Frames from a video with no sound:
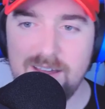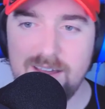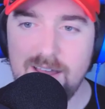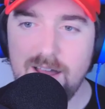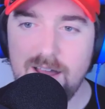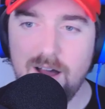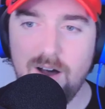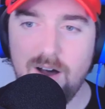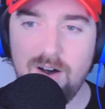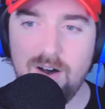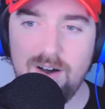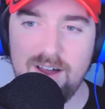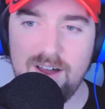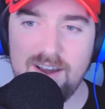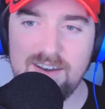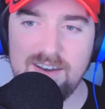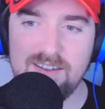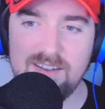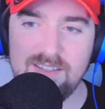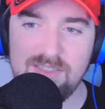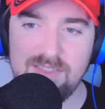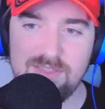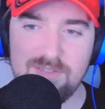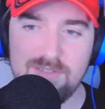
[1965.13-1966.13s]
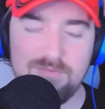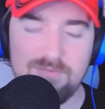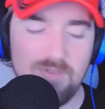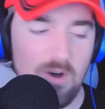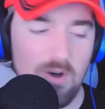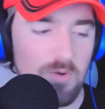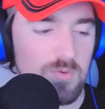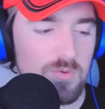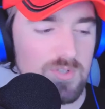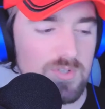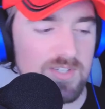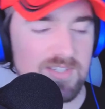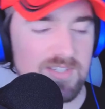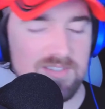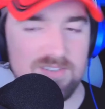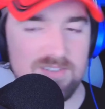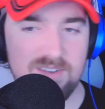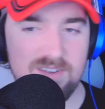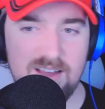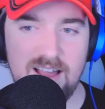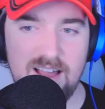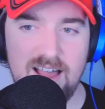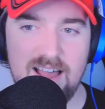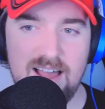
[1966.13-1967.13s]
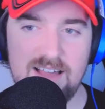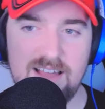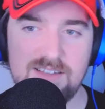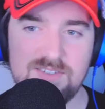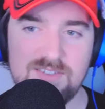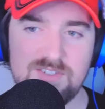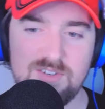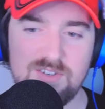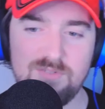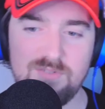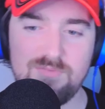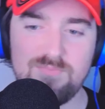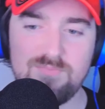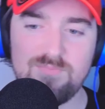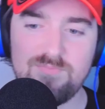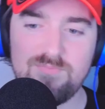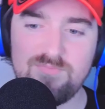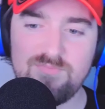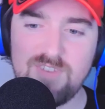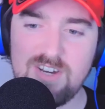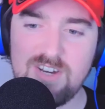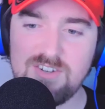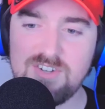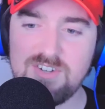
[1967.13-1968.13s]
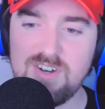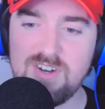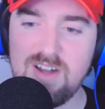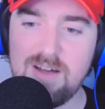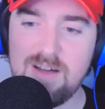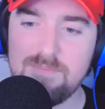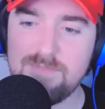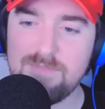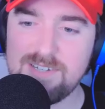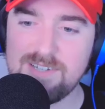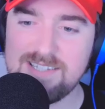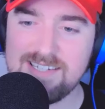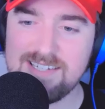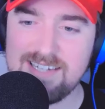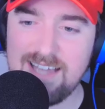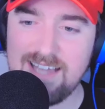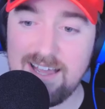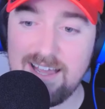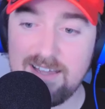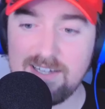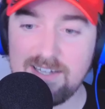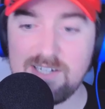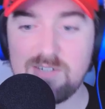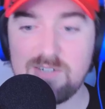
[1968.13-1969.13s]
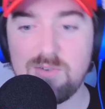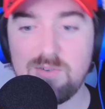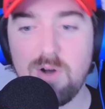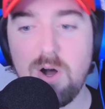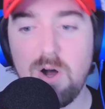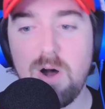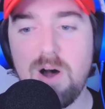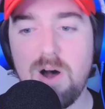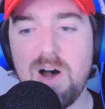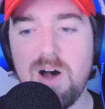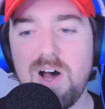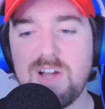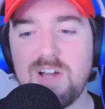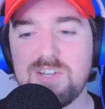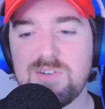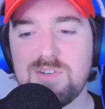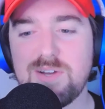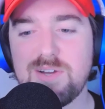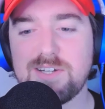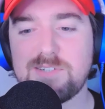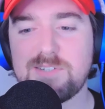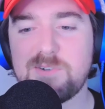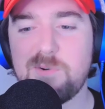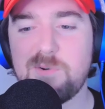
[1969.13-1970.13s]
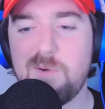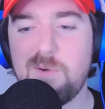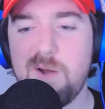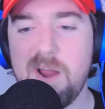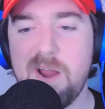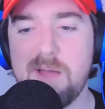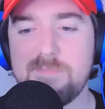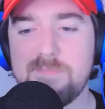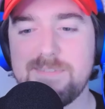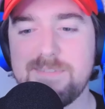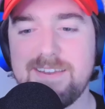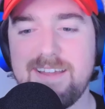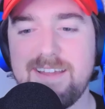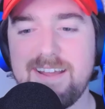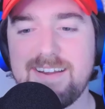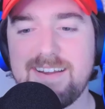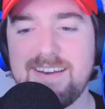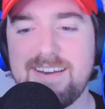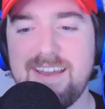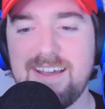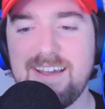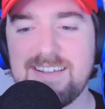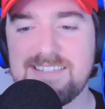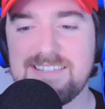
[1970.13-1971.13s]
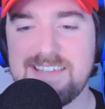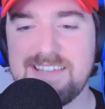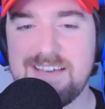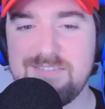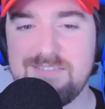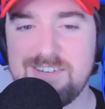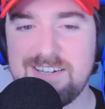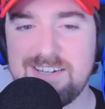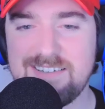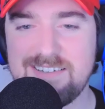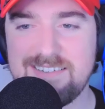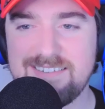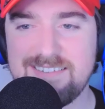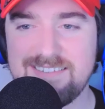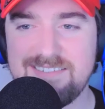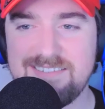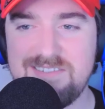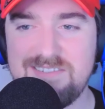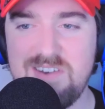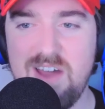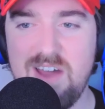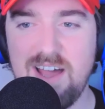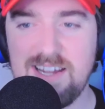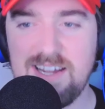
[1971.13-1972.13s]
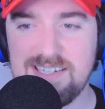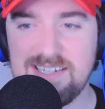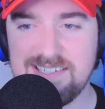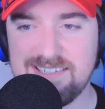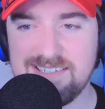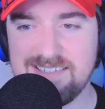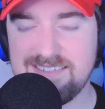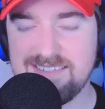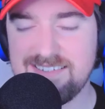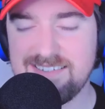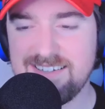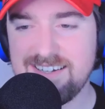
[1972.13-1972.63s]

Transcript: on the votes. So finish it up. Let's see. You had Crab today? Nice, Evan. Nice.